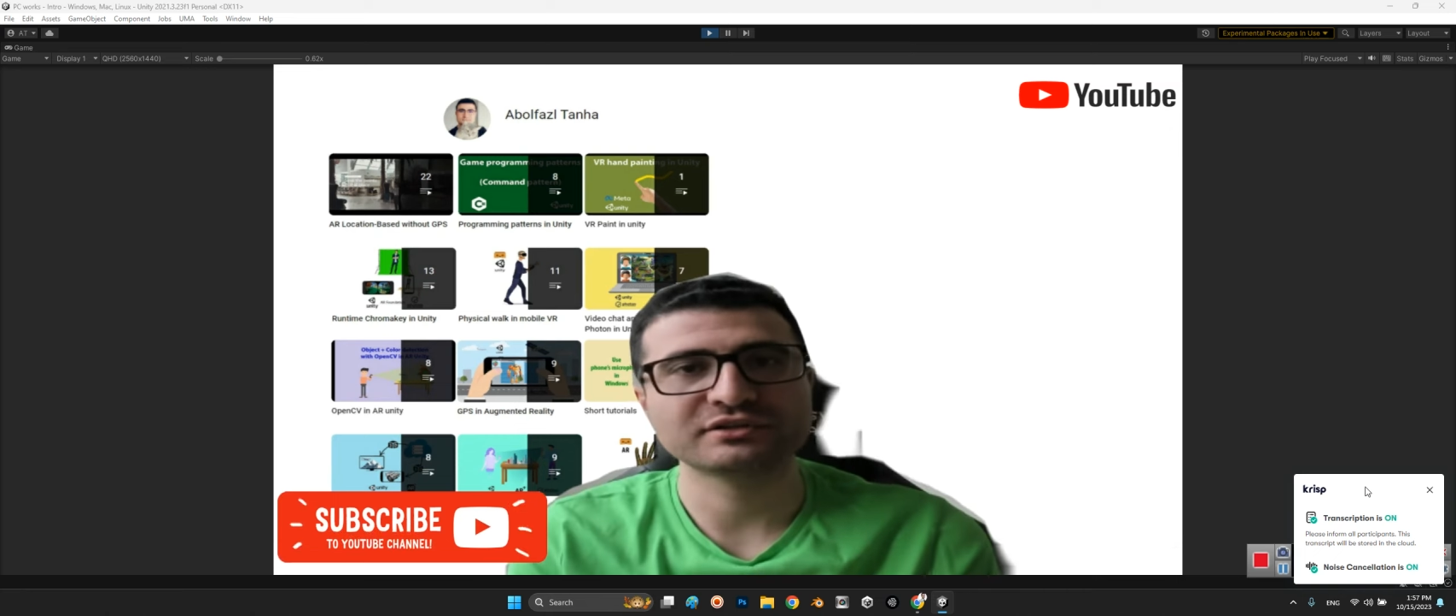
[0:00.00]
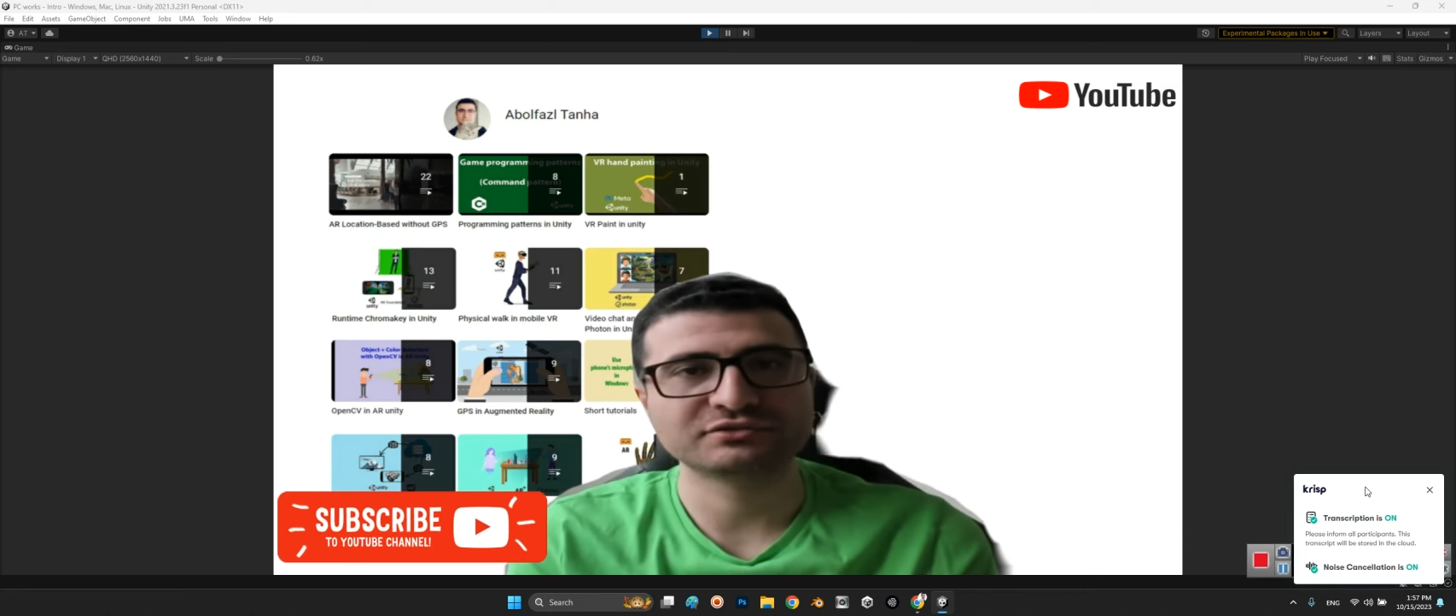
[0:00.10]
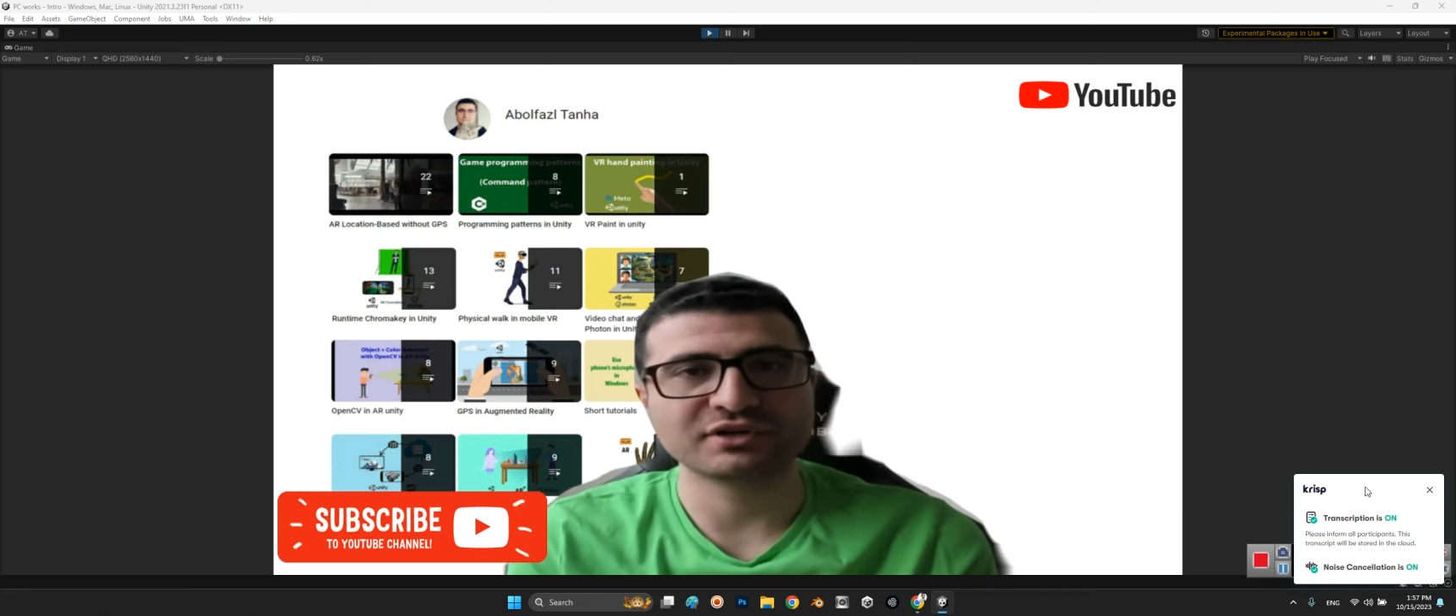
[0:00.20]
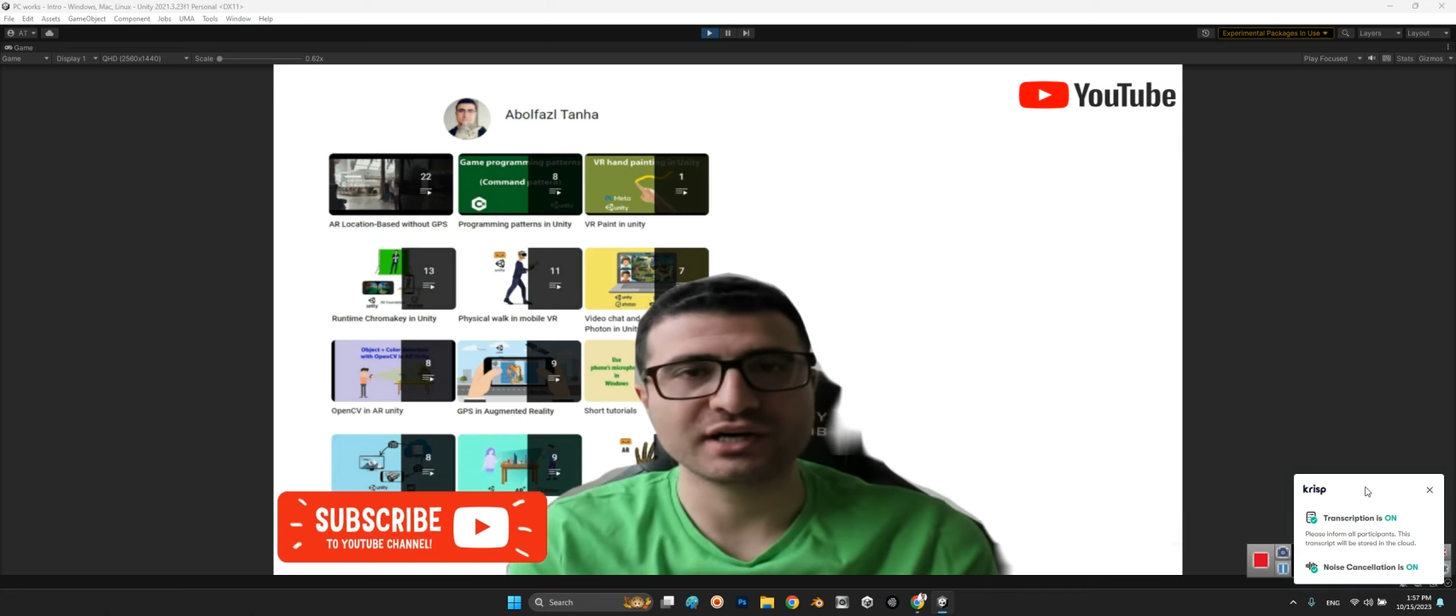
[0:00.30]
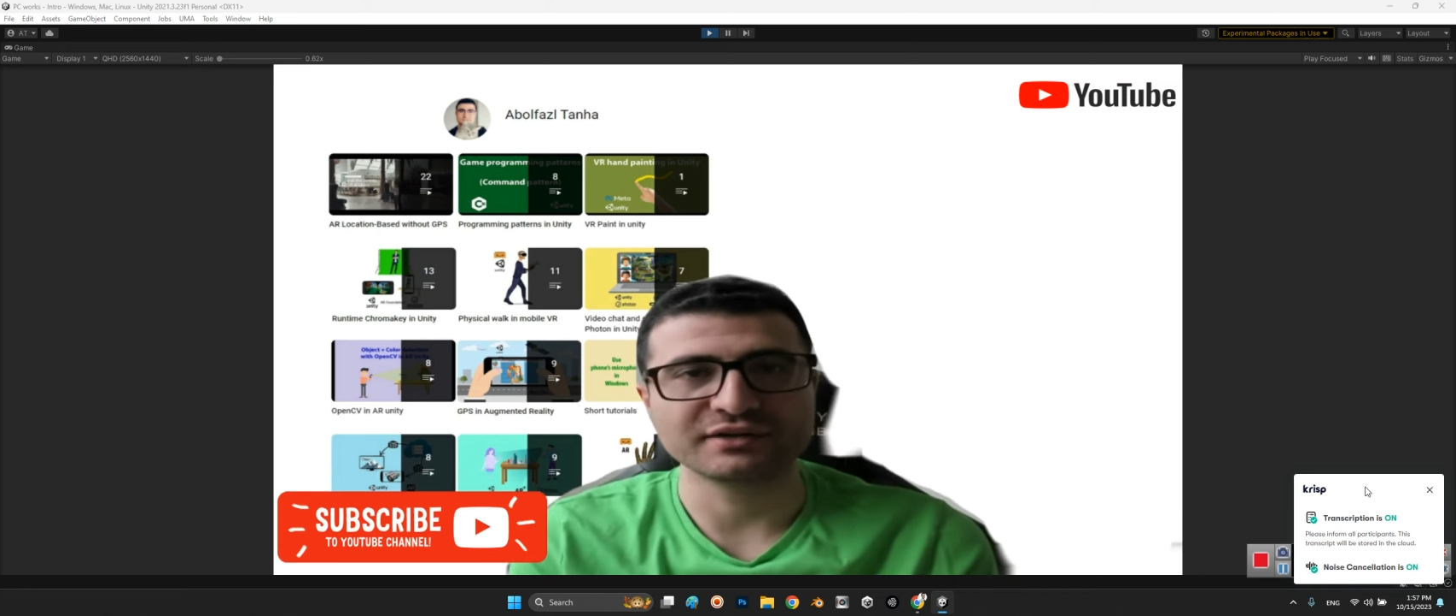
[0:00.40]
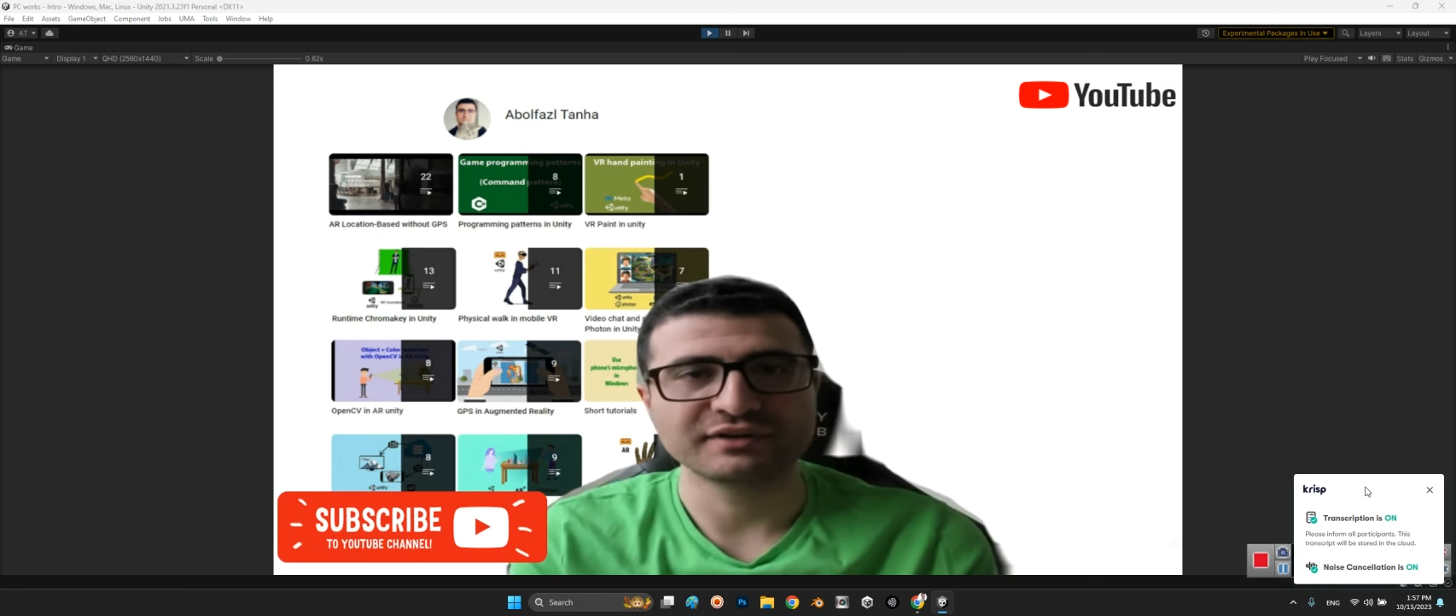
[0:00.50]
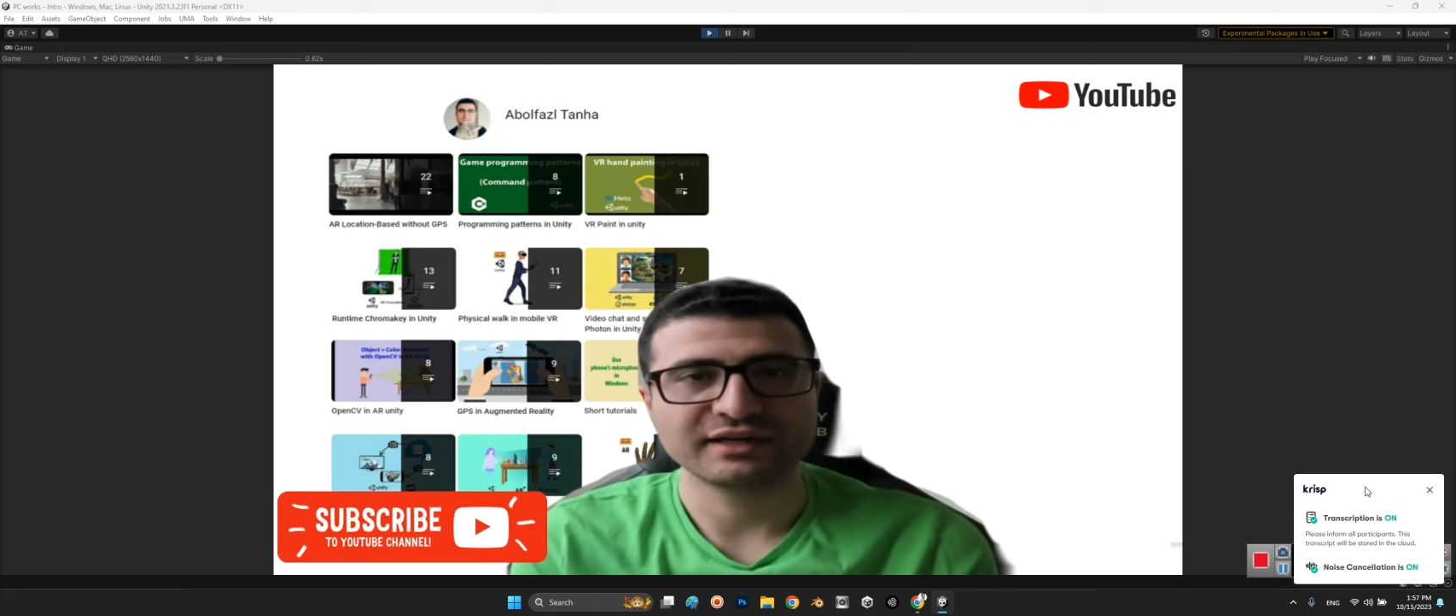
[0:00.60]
Drive.